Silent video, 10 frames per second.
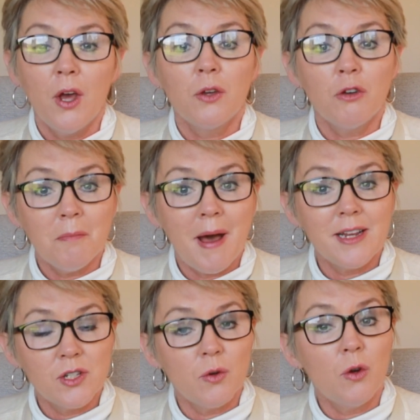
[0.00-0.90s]
you may
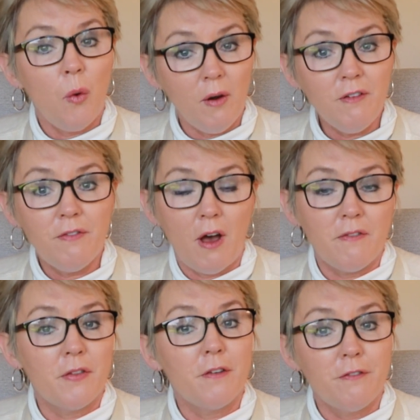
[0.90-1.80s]
still qualify
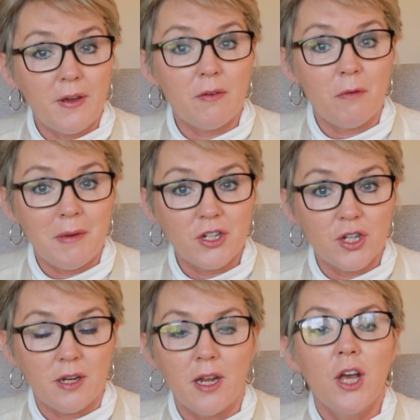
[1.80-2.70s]
for the fee
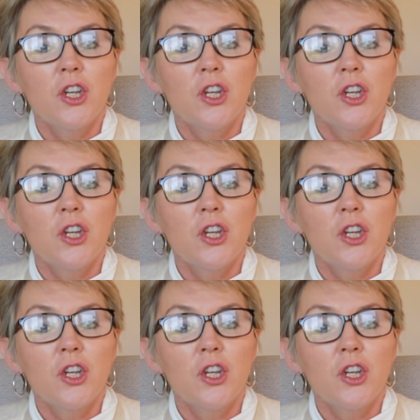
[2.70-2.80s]
remission,